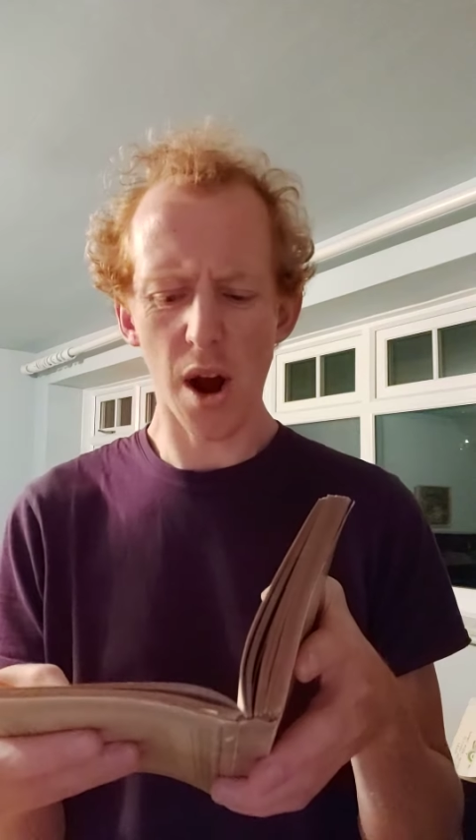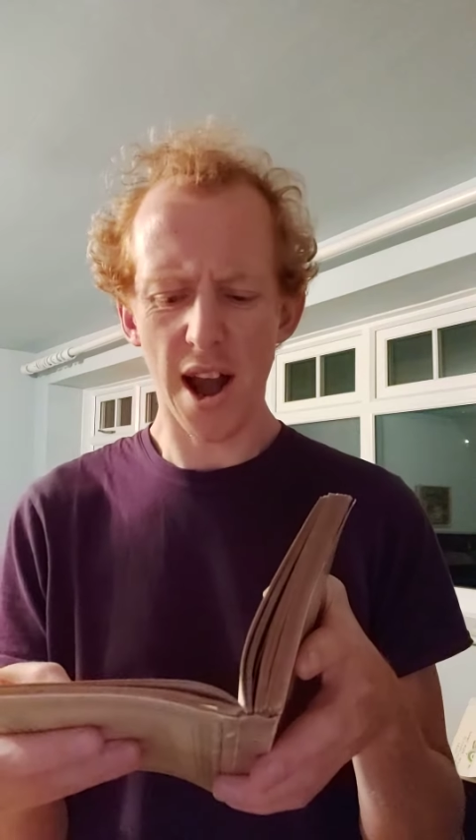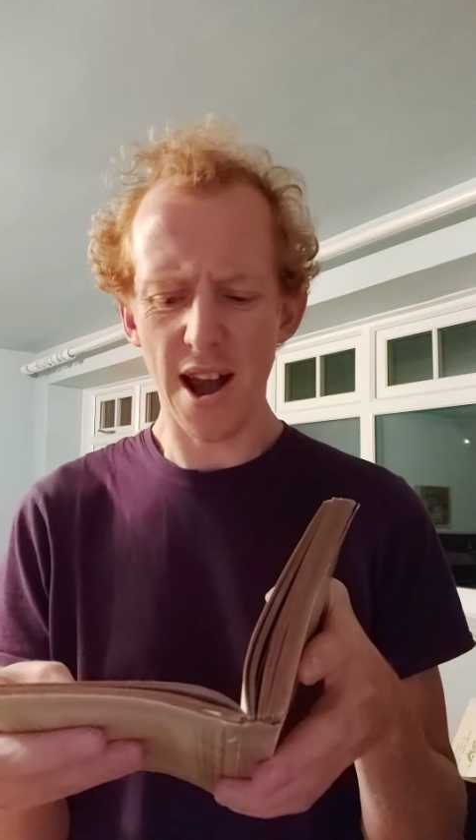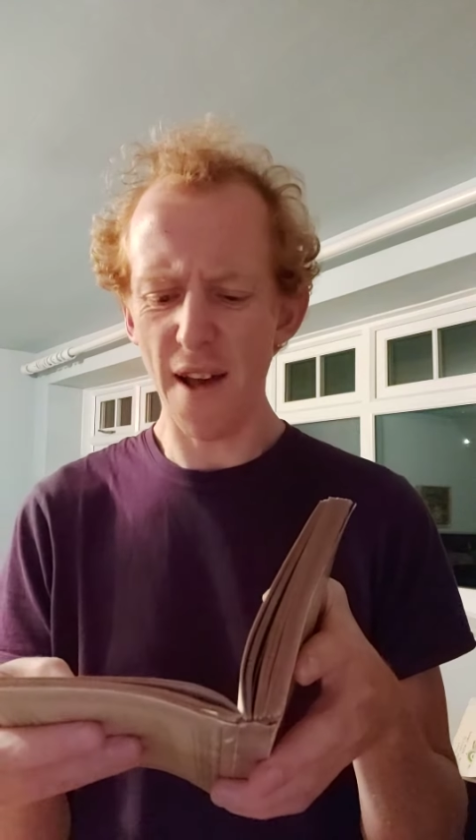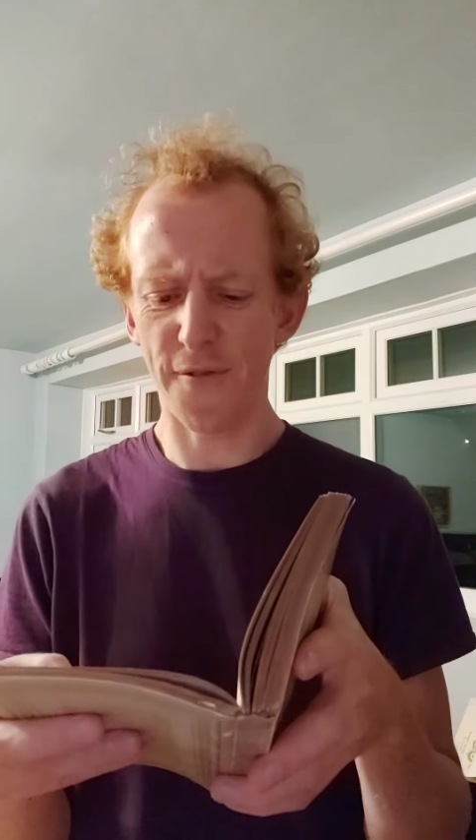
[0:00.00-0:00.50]

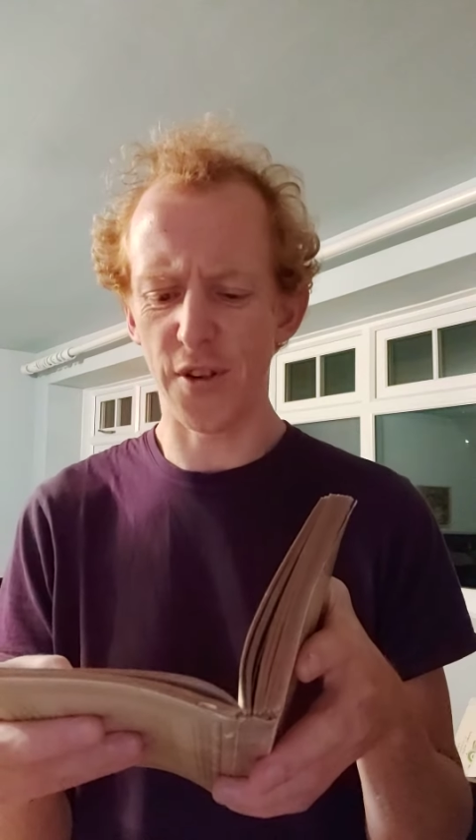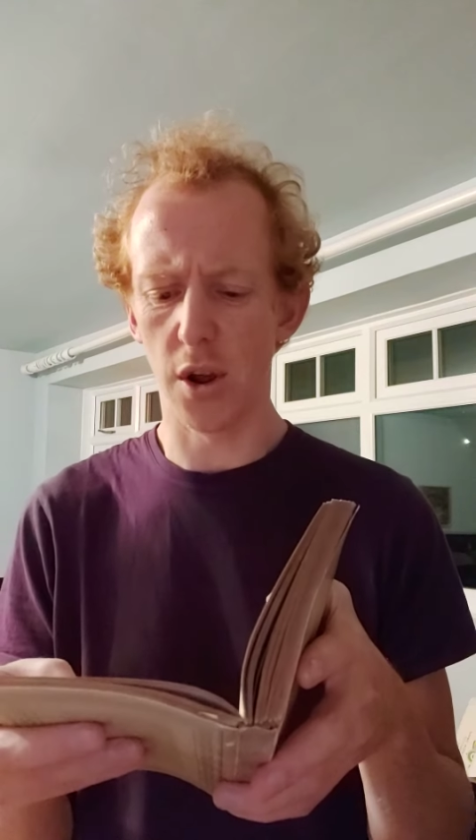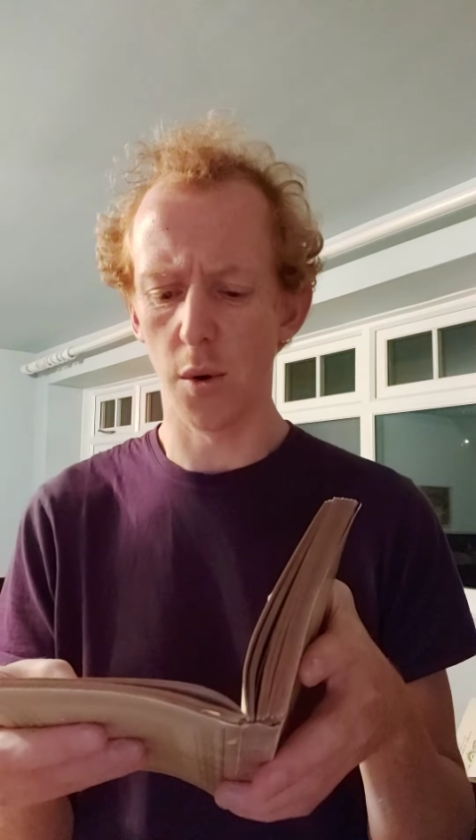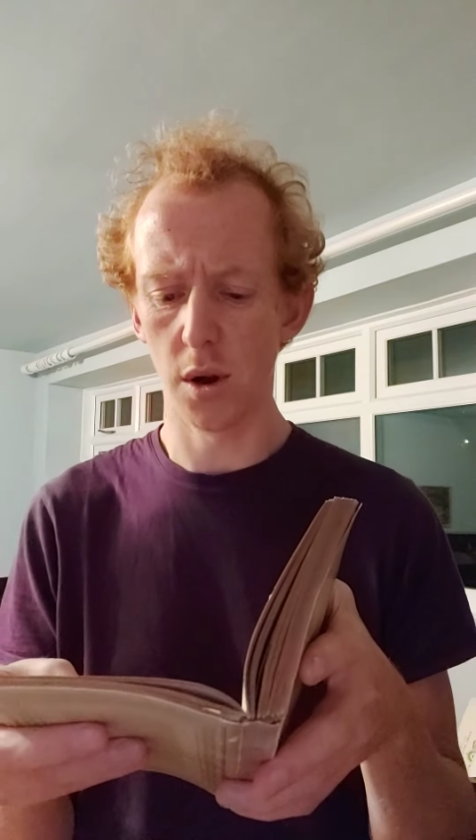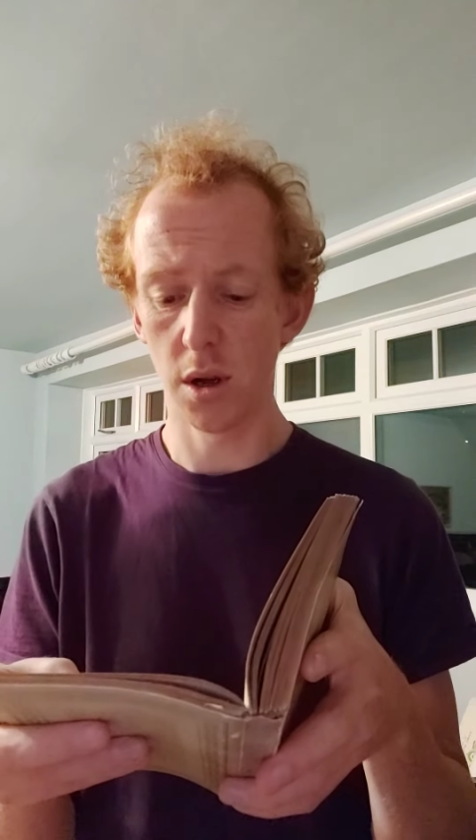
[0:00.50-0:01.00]

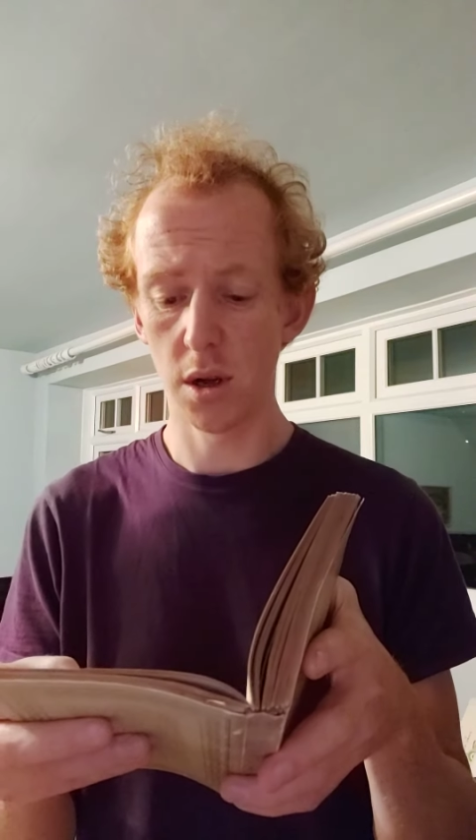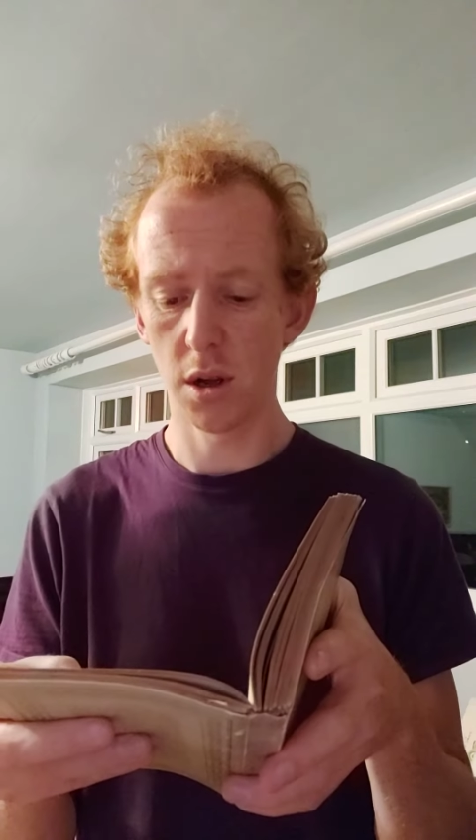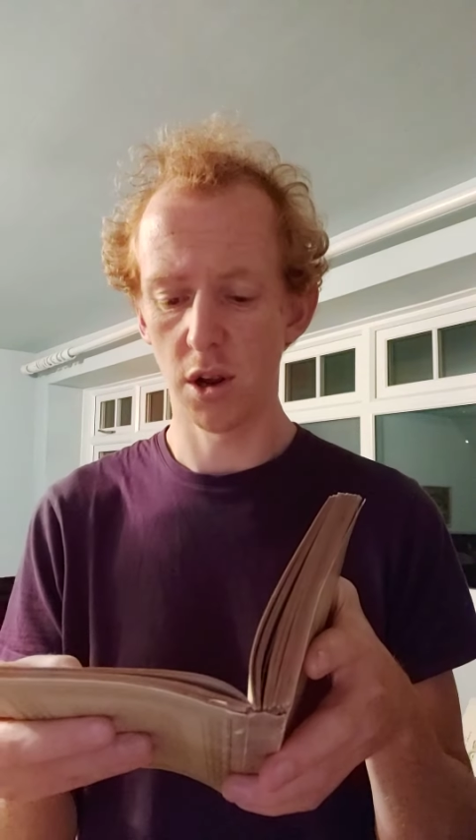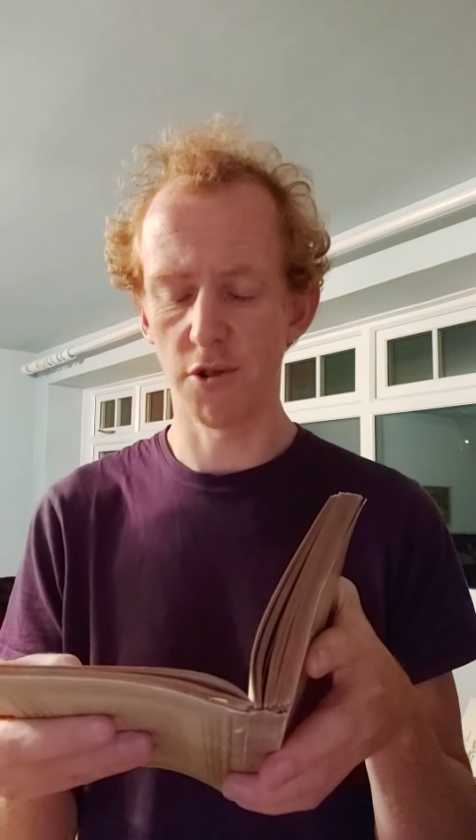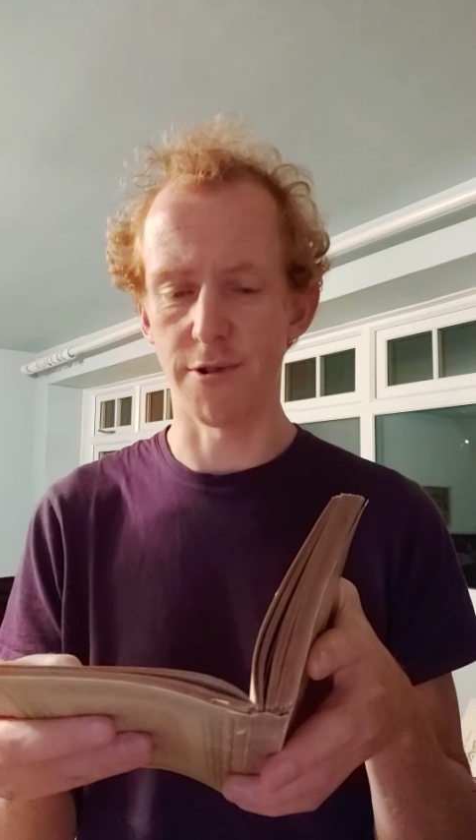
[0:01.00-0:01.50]
nephew!
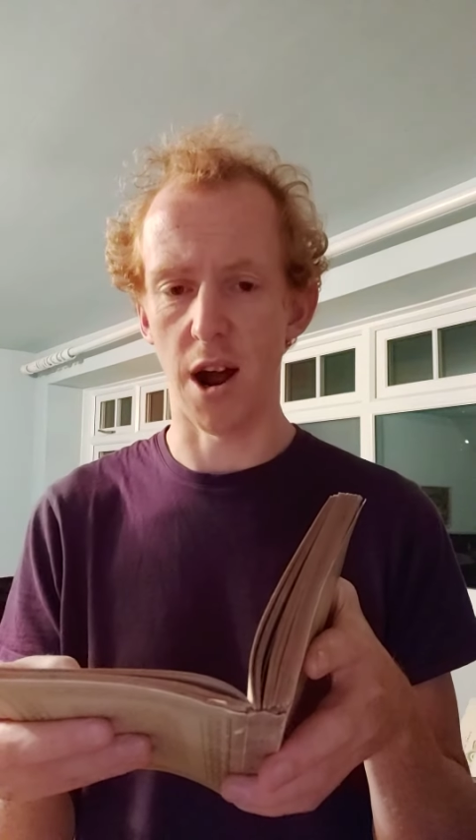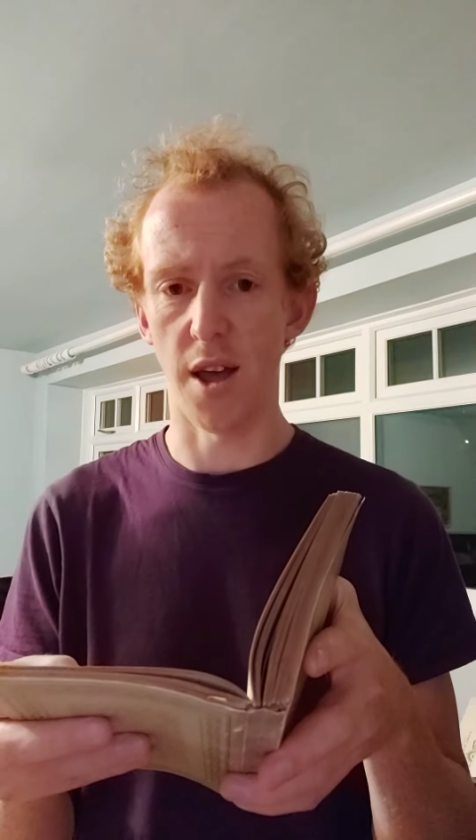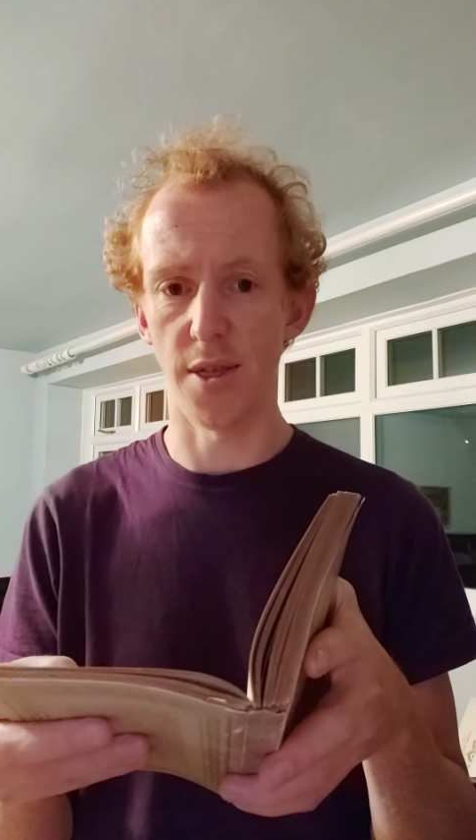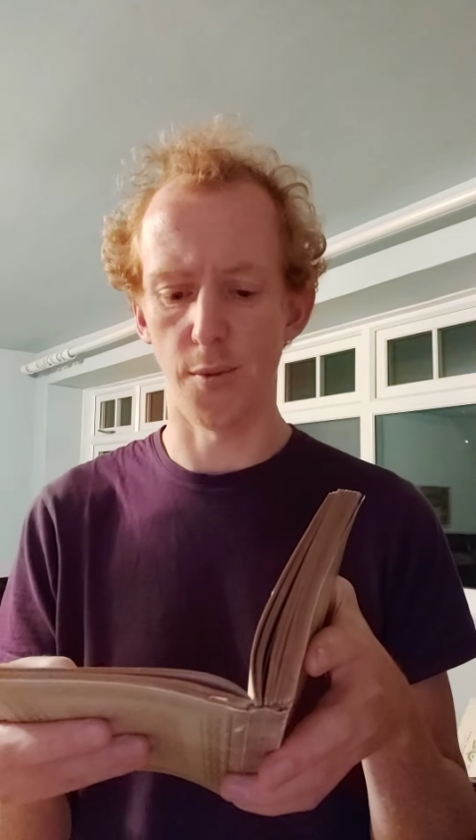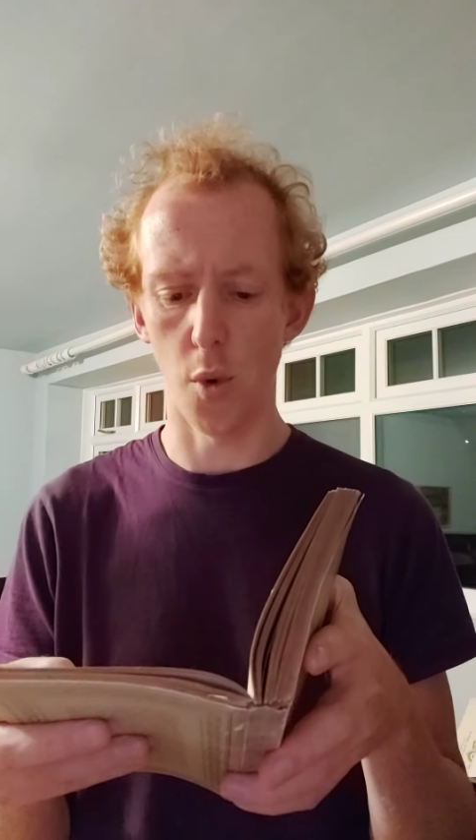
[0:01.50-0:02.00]

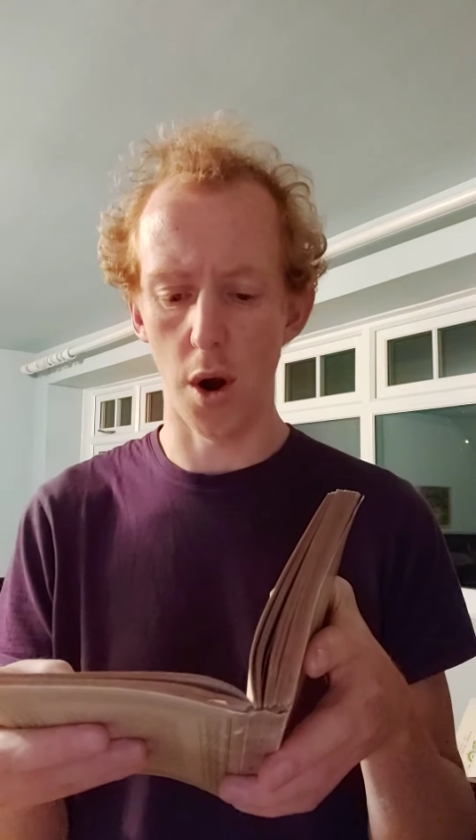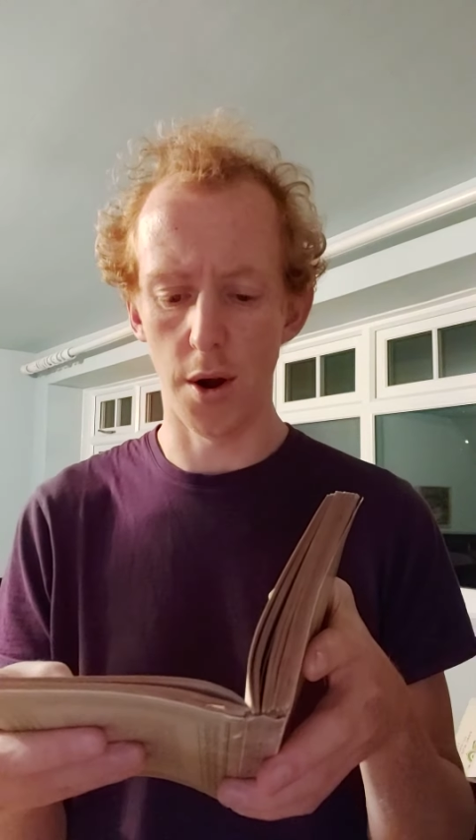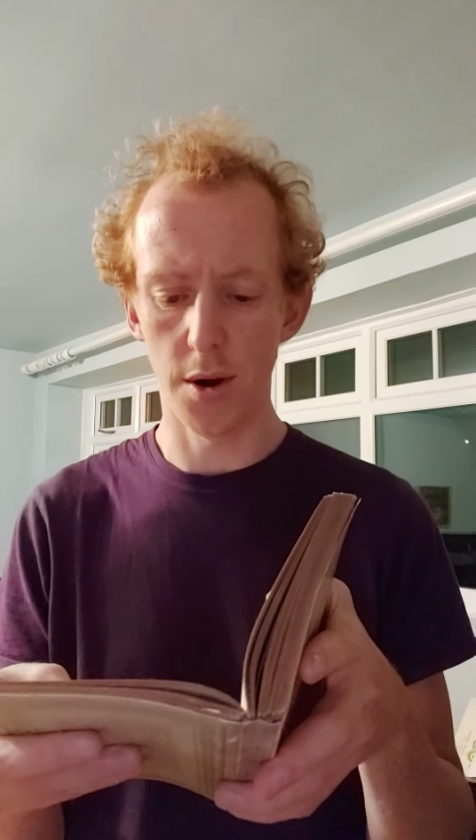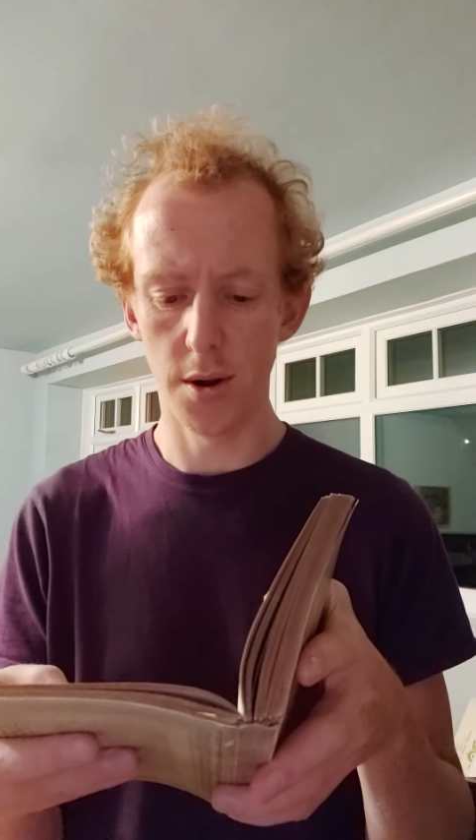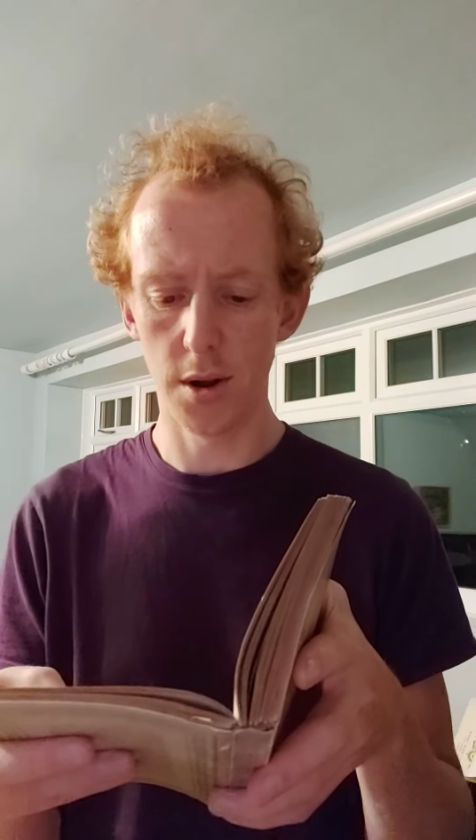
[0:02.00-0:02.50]
crieth one.